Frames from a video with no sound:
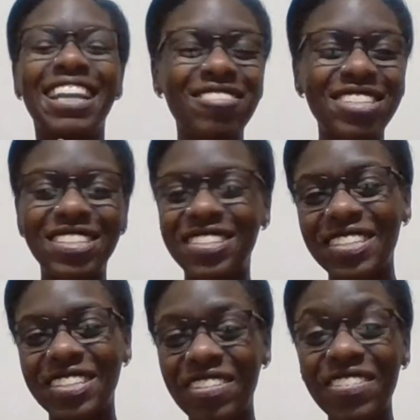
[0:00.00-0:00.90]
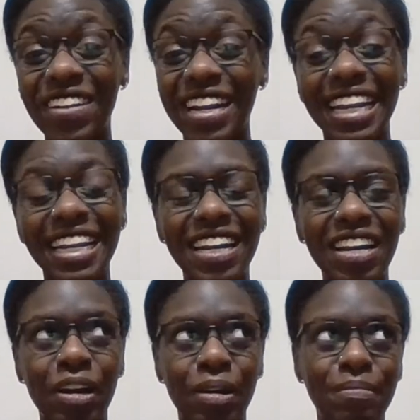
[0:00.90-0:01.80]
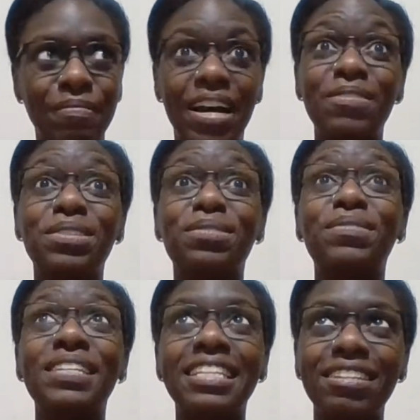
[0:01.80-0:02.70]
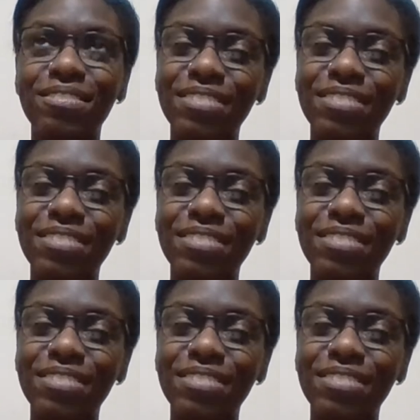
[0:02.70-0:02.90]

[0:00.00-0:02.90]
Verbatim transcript: It was just so great. I was really,